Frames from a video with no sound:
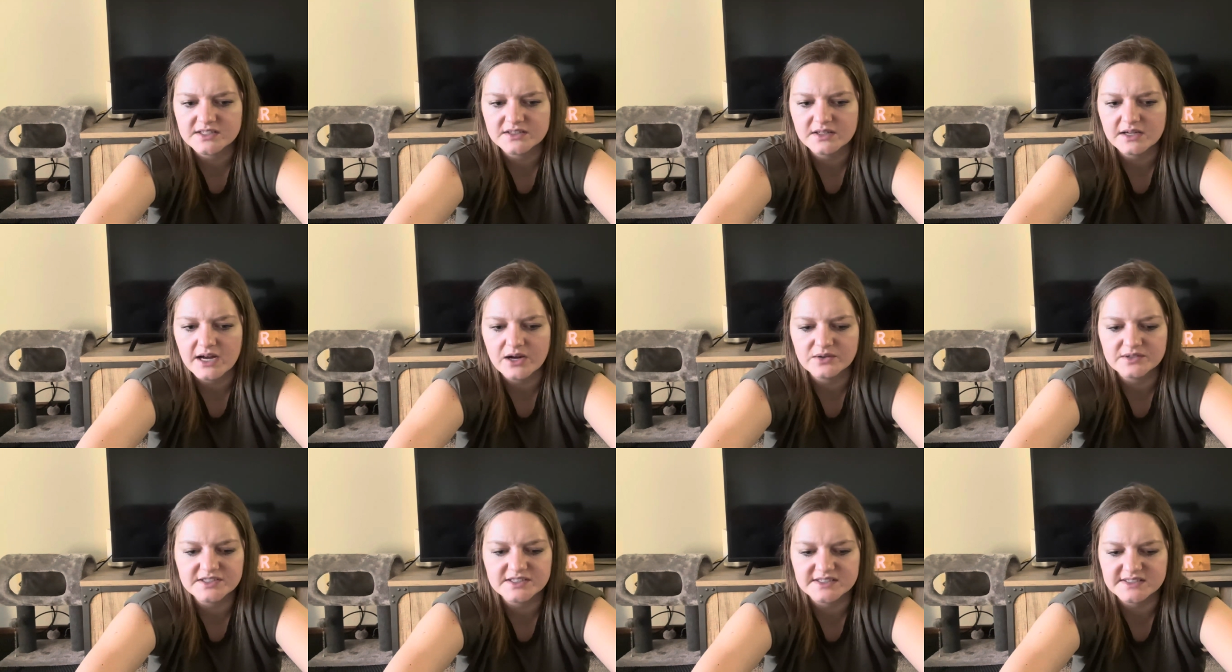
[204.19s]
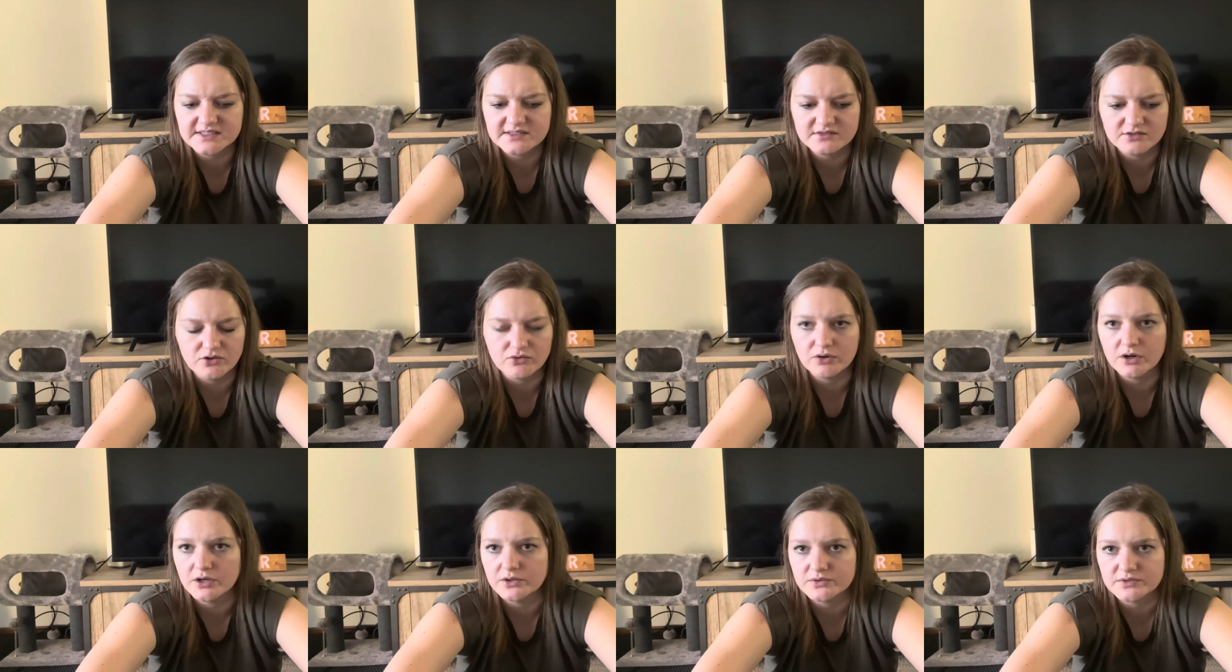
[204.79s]
The house is
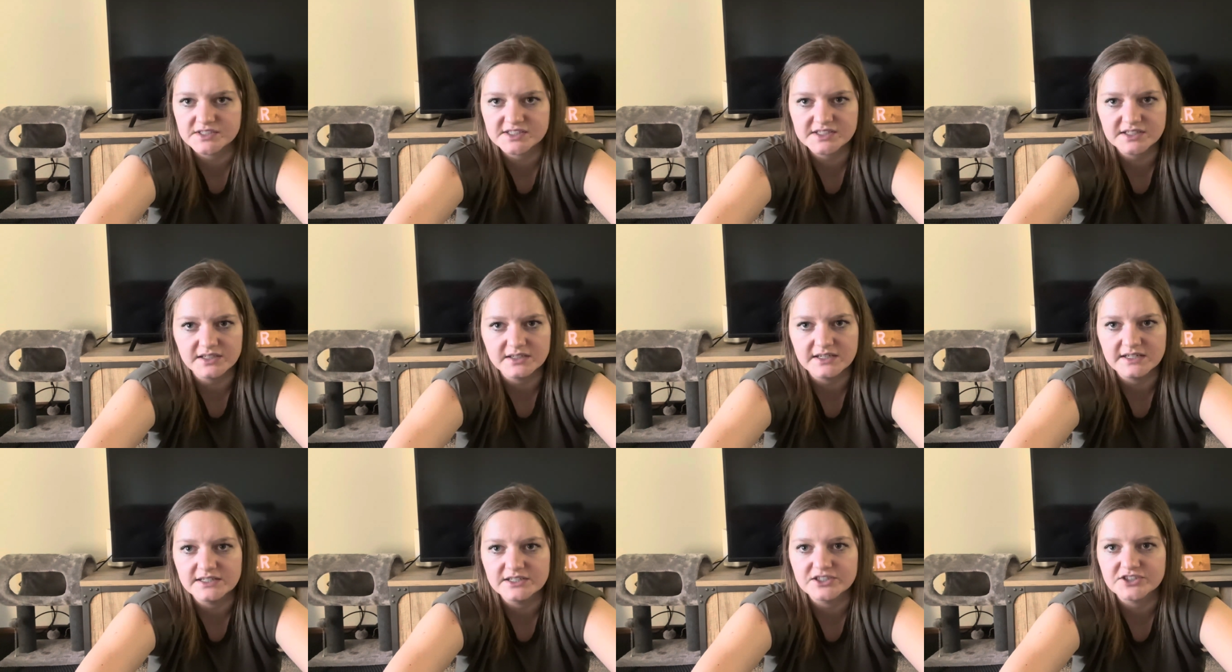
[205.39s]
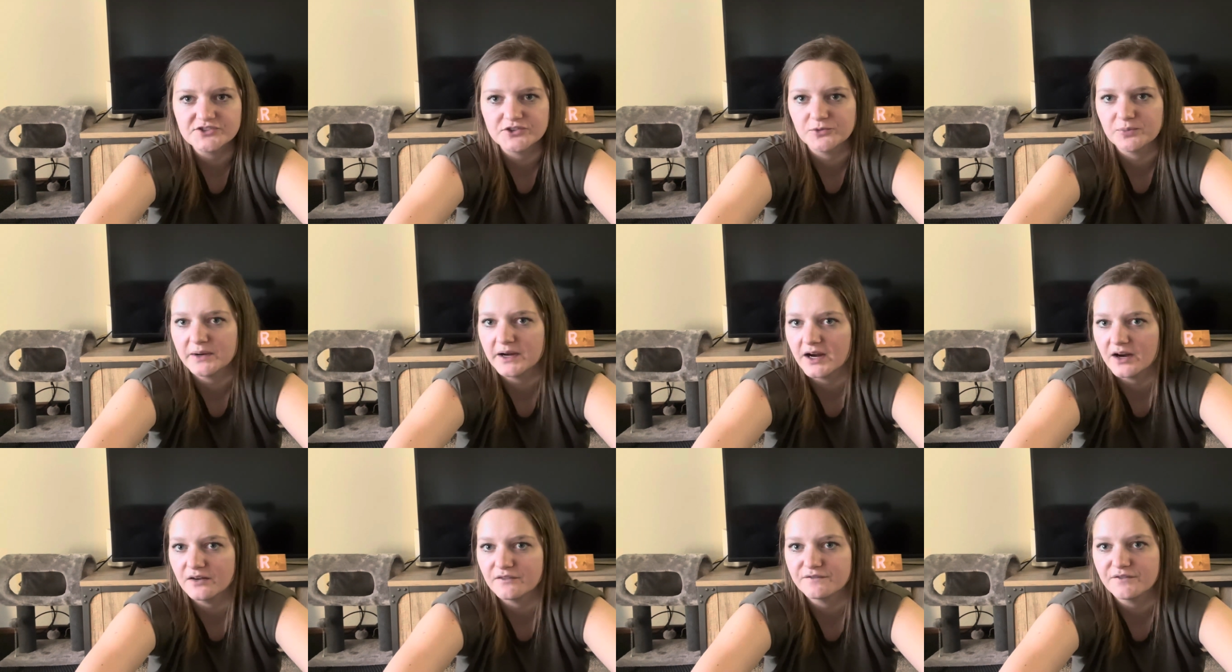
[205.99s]
gross and in
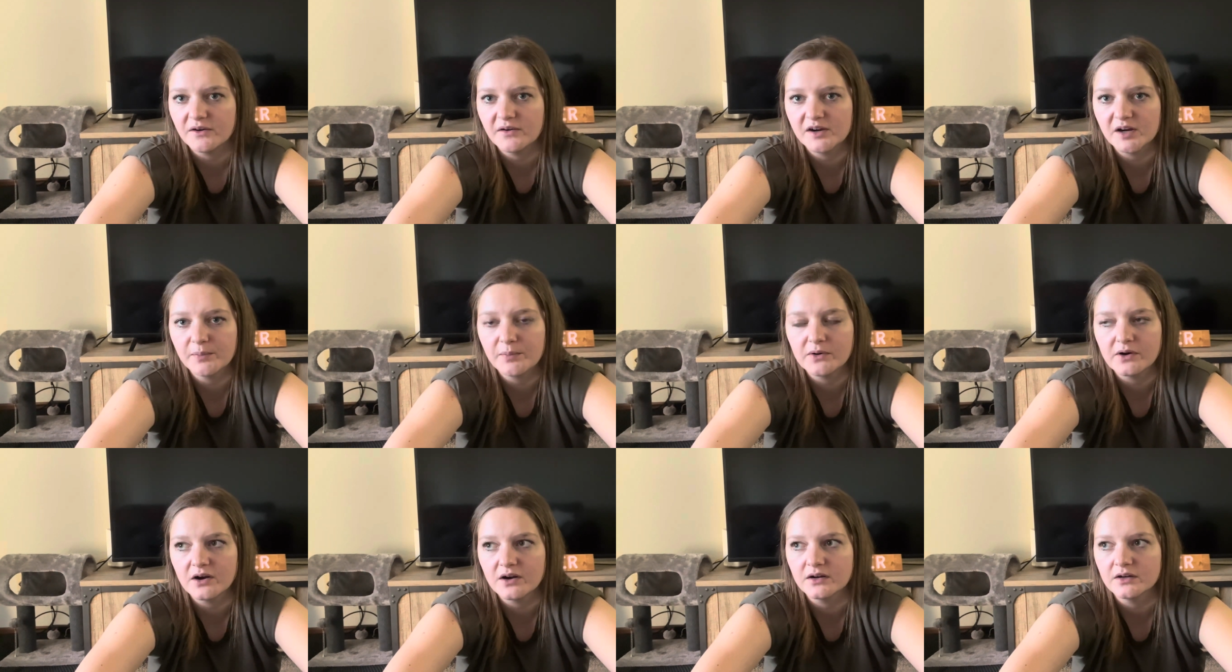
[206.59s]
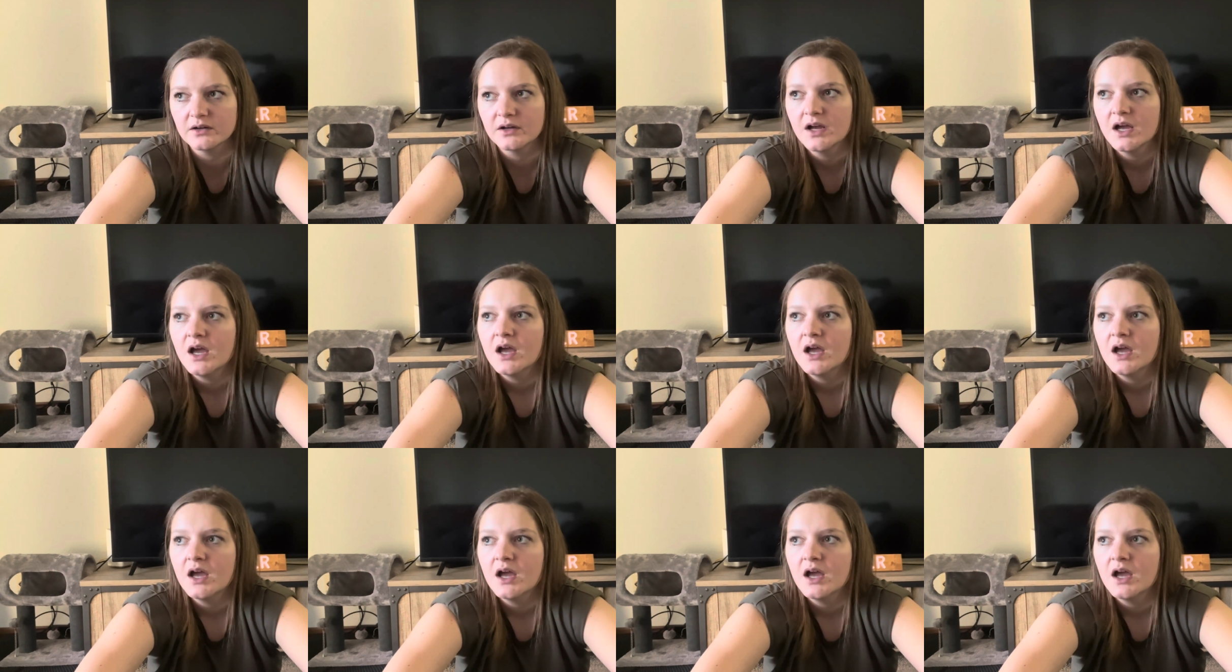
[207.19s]
disrepair and falling apart. And